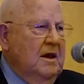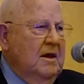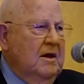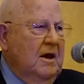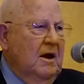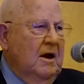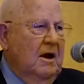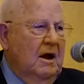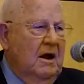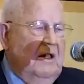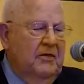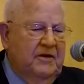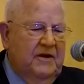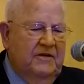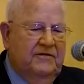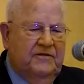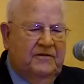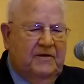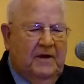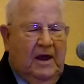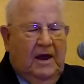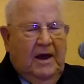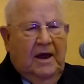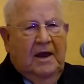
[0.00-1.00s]
You know,
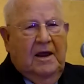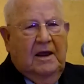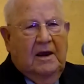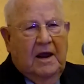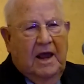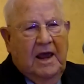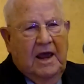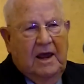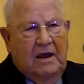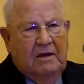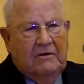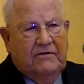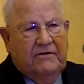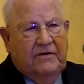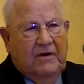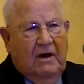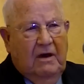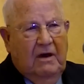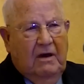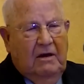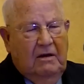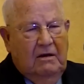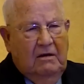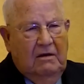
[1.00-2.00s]
this day and age,
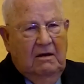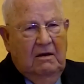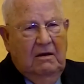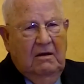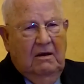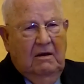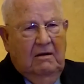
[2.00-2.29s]
a